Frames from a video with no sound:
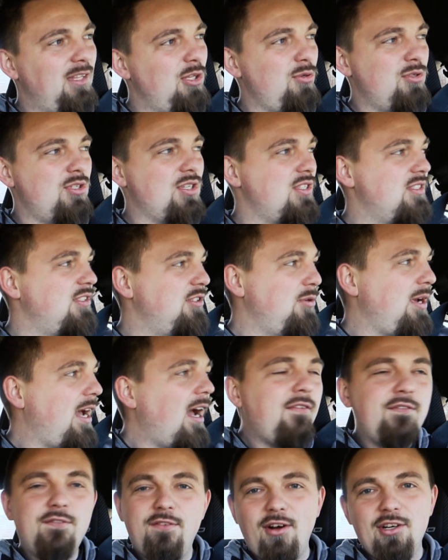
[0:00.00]
you
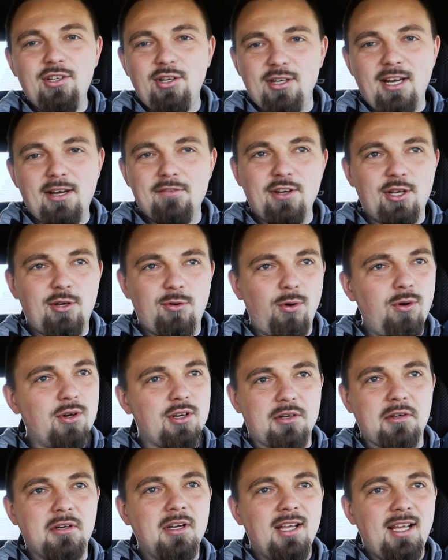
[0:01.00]
have fun on every
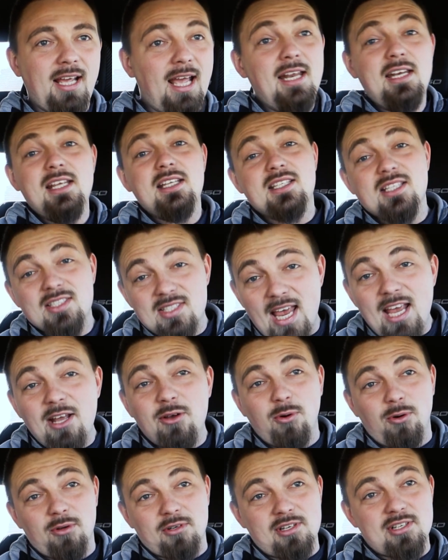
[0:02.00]
corner, and it can take
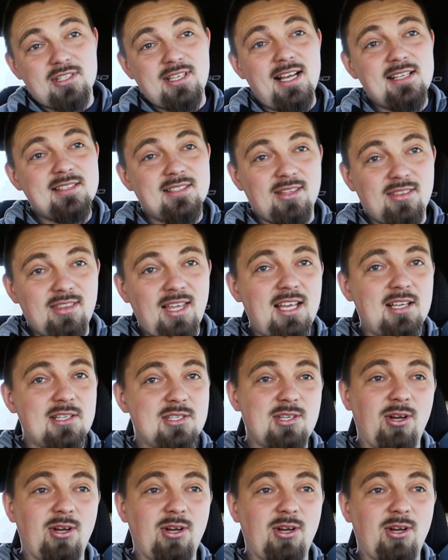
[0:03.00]
corners. That's the thing.